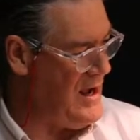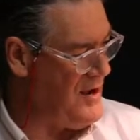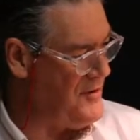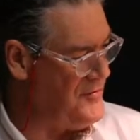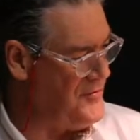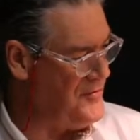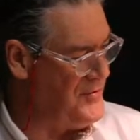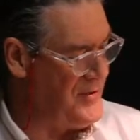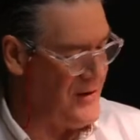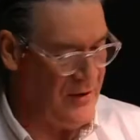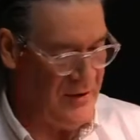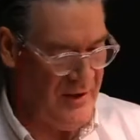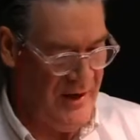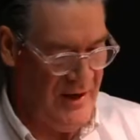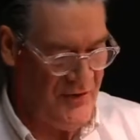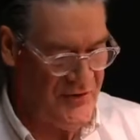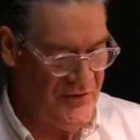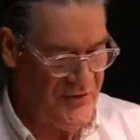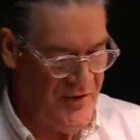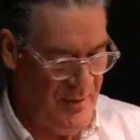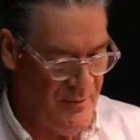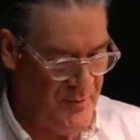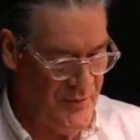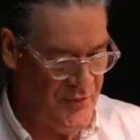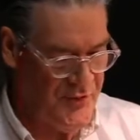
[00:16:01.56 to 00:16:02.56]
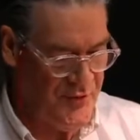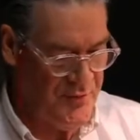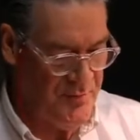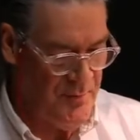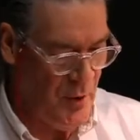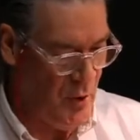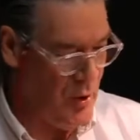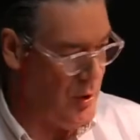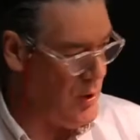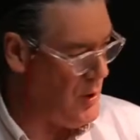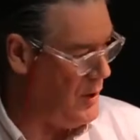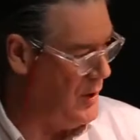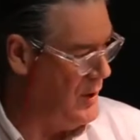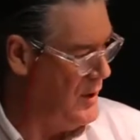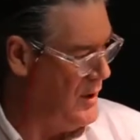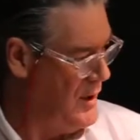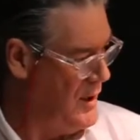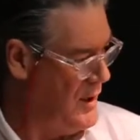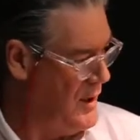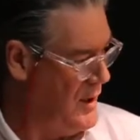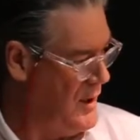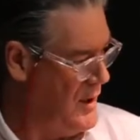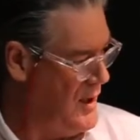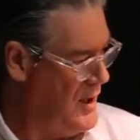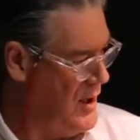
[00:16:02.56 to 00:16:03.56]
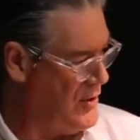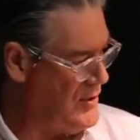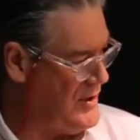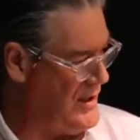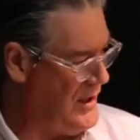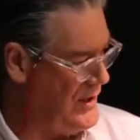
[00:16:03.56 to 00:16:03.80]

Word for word: I figured out something smart. Okay,